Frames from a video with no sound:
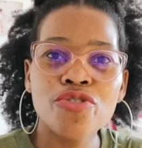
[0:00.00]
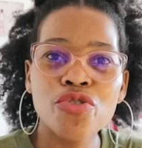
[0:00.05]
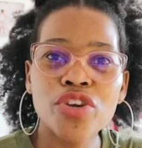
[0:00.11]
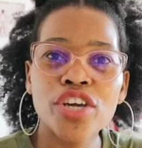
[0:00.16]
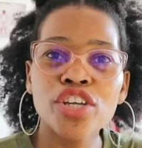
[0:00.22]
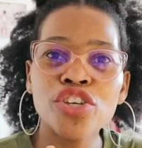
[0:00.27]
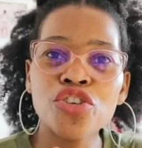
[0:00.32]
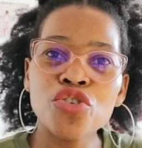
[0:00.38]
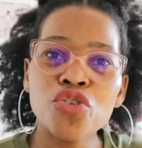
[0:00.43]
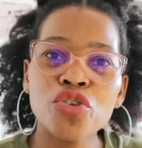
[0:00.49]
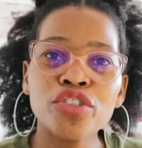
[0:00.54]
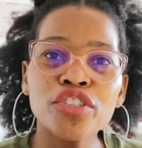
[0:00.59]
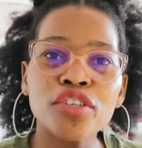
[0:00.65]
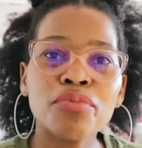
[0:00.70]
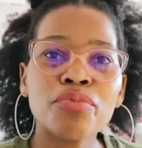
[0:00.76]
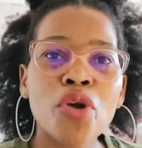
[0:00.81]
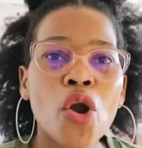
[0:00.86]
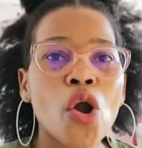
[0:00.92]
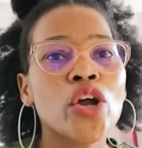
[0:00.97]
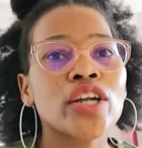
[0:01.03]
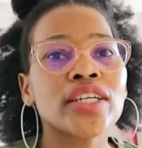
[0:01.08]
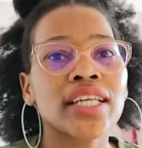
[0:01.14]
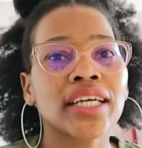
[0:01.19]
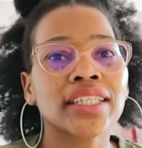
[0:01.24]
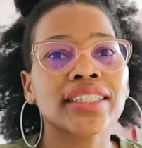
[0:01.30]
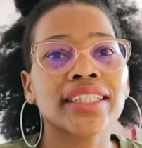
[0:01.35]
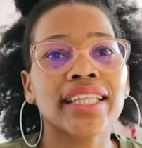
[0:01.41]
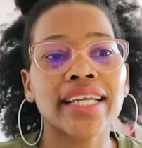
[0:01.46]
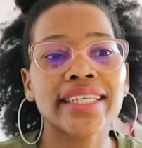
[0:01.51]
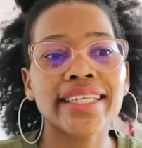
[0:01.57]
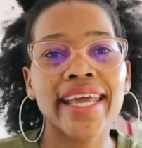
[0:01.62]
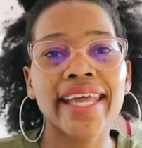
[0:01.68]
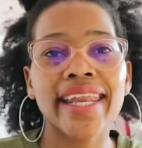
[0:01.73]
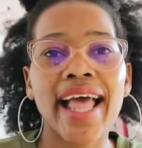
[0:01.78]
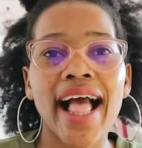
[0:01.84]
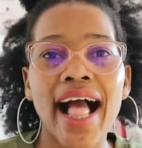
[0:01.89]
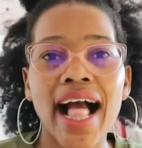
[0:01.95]
you can use a product that
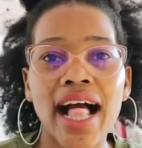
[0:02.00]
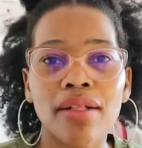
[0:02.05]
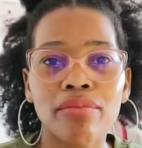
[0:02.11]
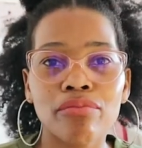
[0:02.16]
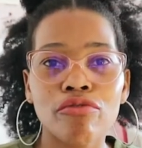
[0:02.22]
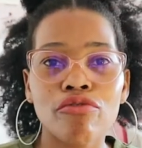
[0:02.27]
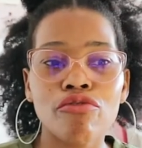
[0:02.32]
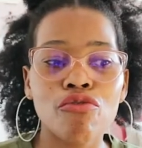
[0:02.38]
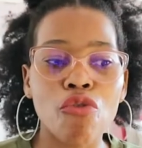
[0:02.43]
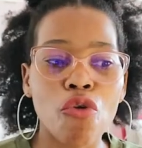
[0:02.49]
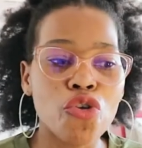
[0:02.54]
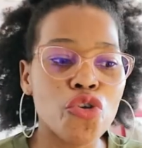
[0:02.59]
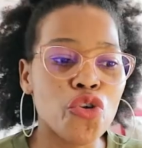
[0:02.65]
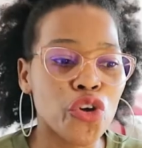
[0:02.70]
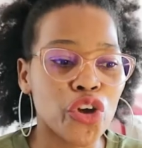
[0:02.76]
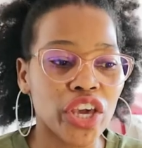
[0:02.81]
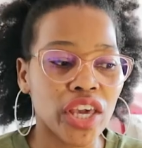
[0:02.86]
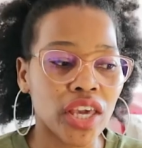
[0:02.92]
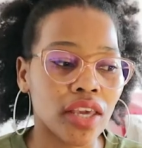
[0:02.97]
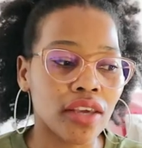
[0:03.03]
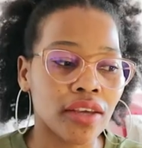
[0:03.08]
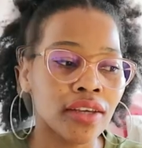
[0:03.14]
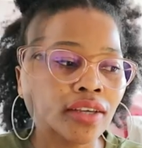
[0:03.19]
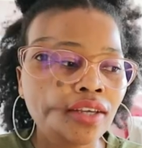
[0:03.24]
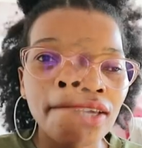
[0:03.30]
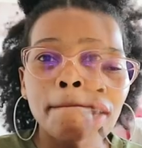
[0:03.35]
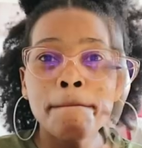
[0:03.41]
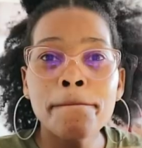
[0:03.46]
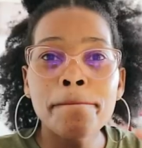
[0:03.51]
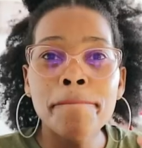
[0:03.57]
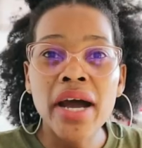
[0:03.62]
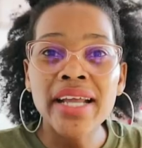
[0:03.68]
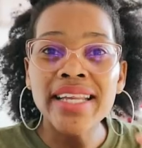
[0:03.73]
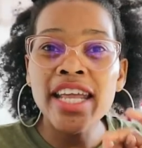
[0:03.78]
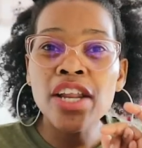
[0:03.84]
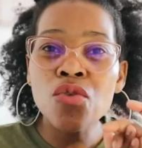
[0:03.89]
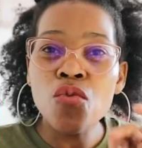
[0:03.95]
can help for your hair
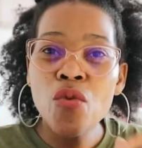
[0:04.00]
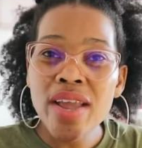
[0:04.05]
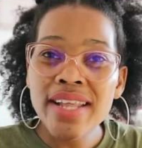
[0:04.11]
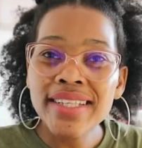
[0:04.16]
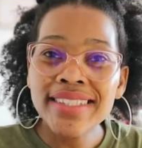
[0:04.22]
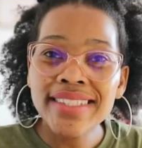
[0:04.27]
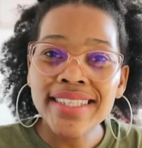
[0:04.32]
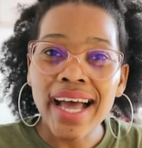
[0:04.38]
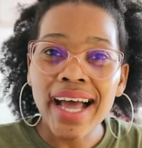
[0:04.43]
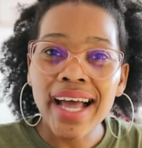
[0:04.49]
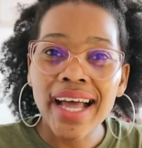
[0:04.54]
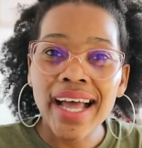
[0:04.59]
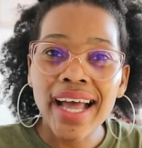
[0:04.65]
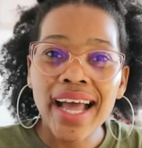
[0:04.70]
but in winter